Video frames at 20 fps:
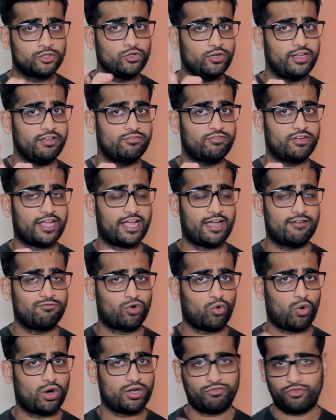Good evening
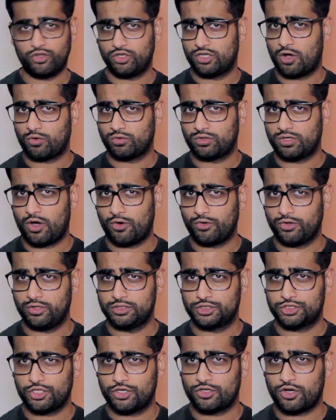everyone. If you don't know, you
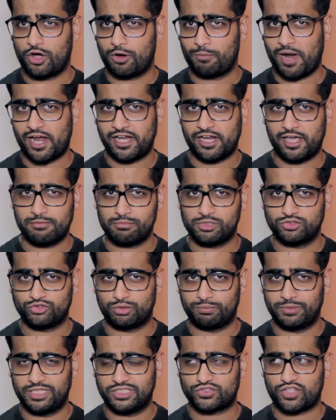should know. My name is
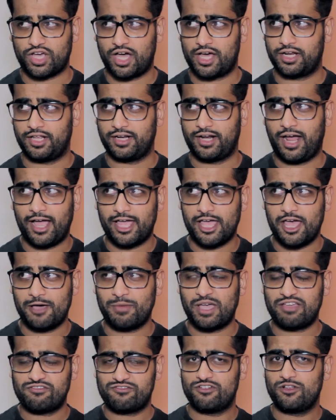Rameez Khan and I
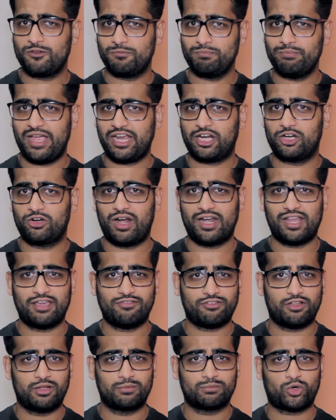am a filmmaker and a
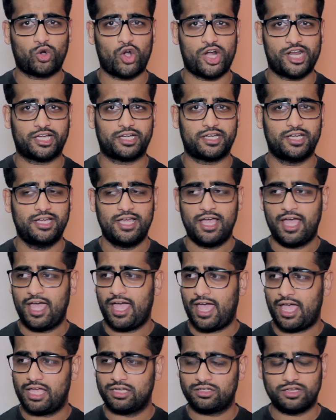film critic.
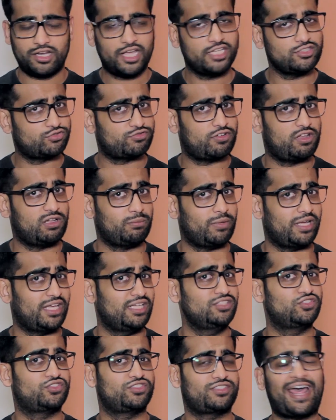And today's film
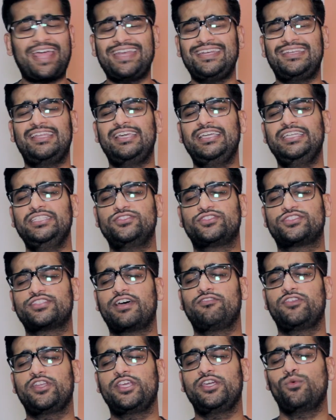is
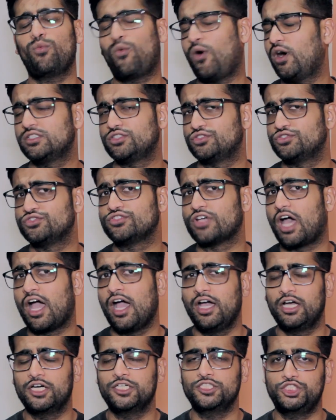1971's
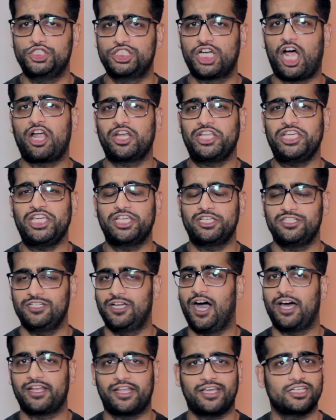Johnny
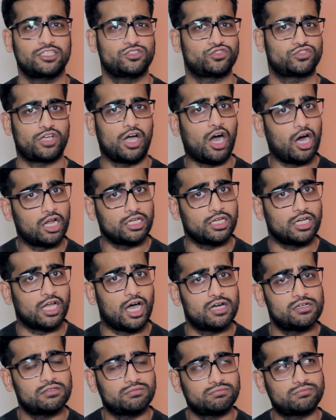Got His Gun.
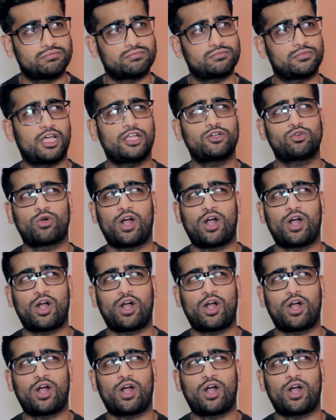That